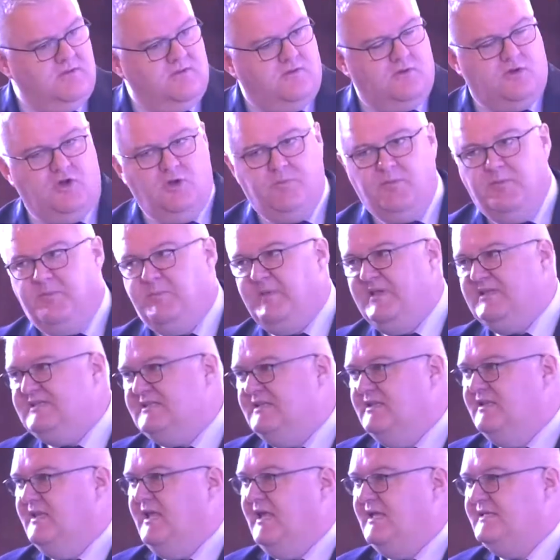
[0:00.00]
The Global
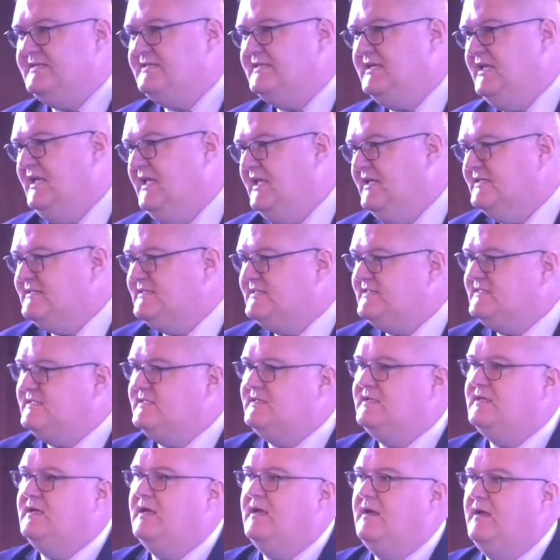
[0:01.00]
Peace Index
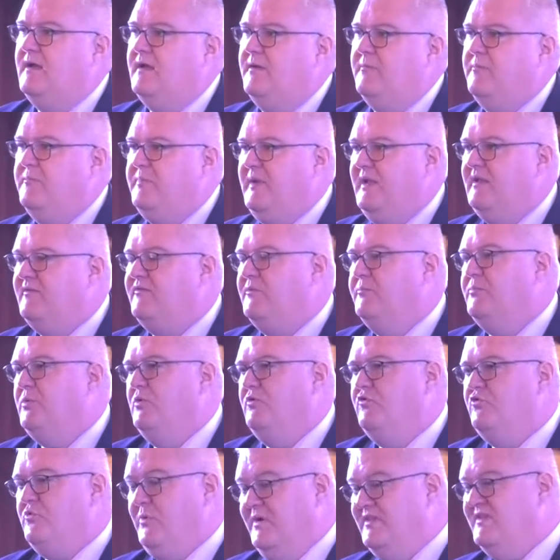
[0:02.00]
is built
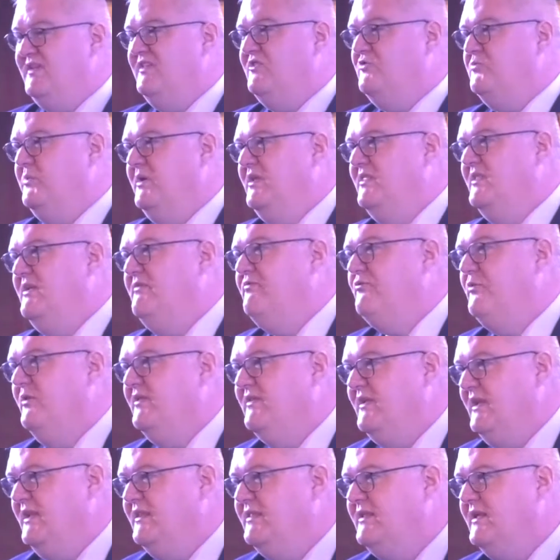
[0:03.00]
upon 23
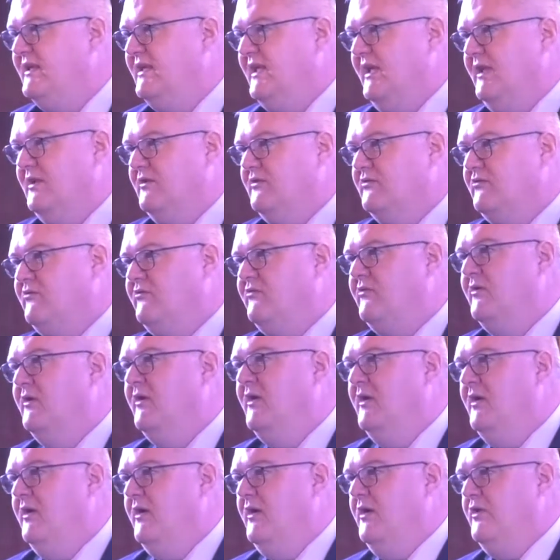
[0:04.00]
different indicators,
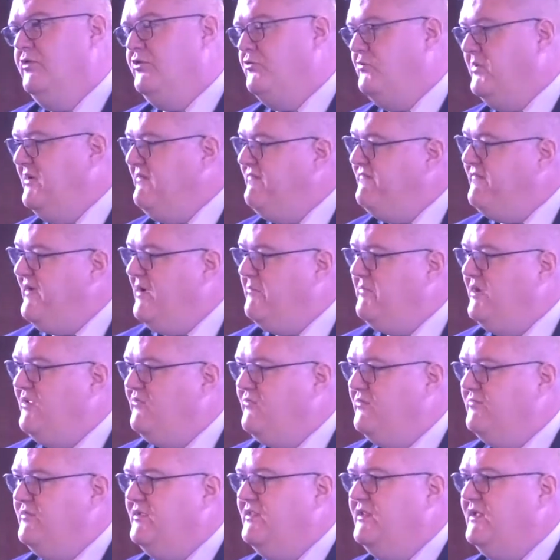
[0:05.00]
3
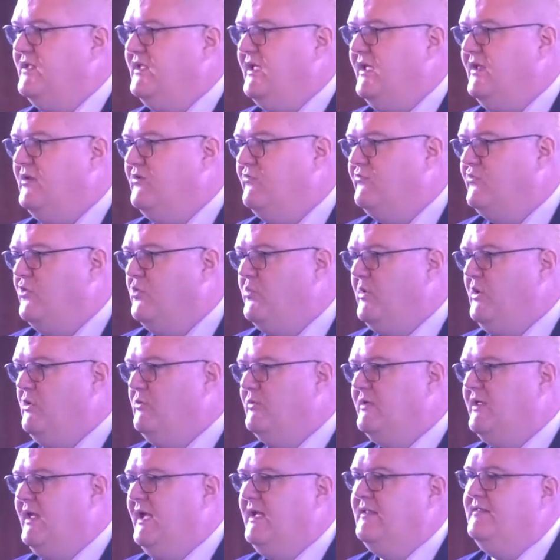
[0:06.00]
families of indicators. So we
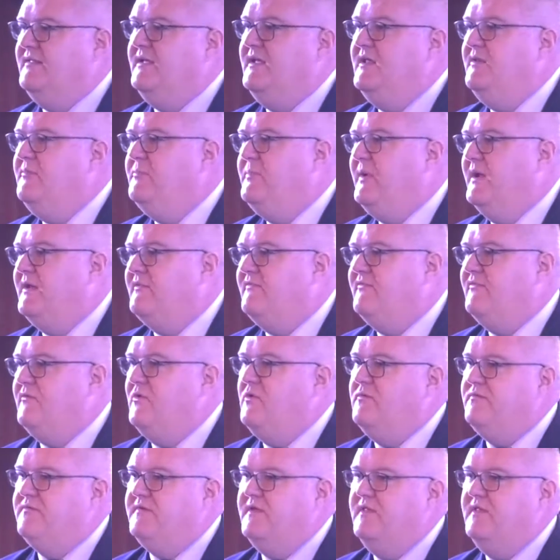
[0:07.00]
look at the impact of